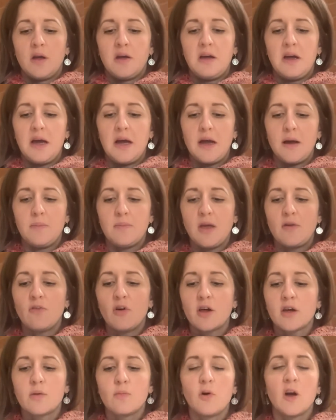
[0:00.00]
If
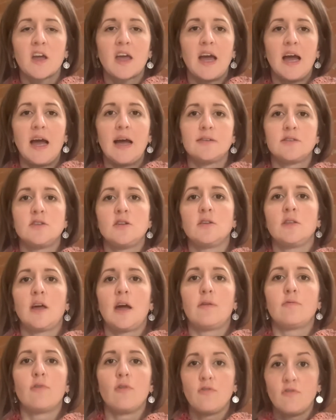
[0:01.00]
I can work out how to do
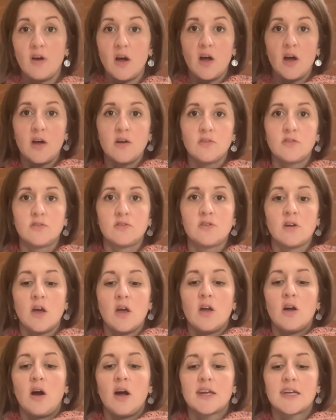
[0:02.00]
that reversed,
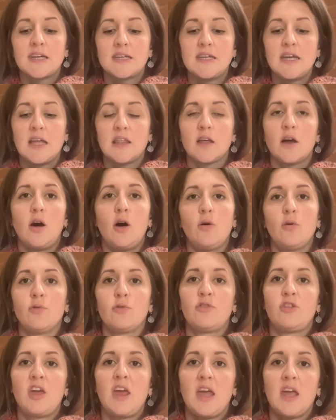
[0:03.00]
I could knit the whole
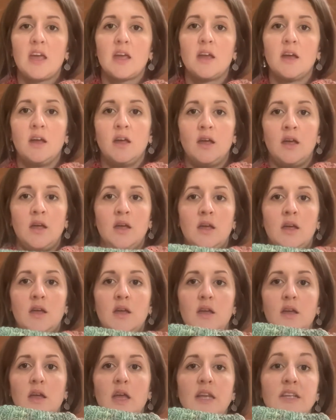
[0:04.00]
thing
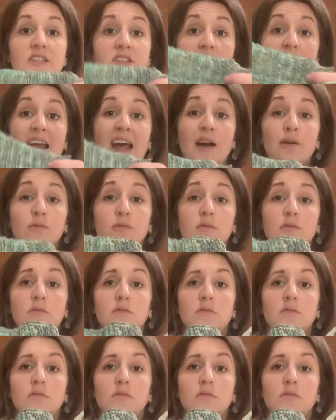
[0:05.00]
inside out.